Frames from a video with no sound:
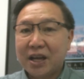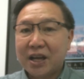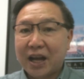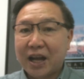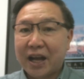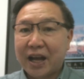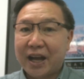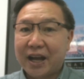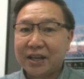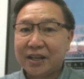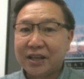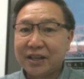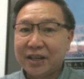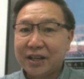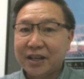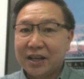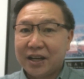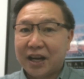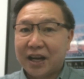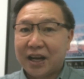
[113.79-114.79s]
And
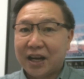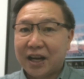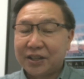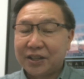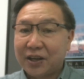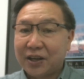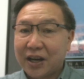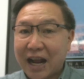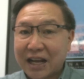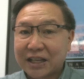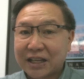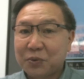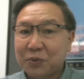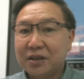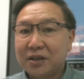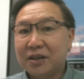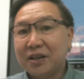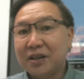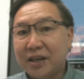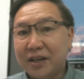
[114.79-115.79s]
the last
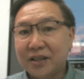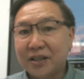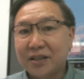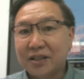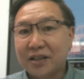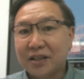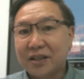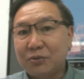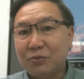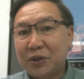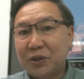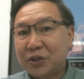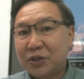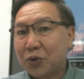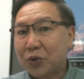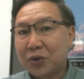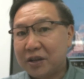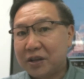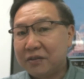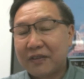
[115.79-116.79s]
one is the
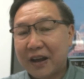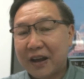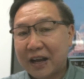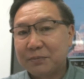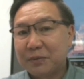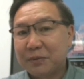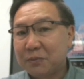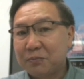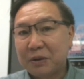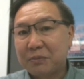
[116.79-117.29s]
return on investment.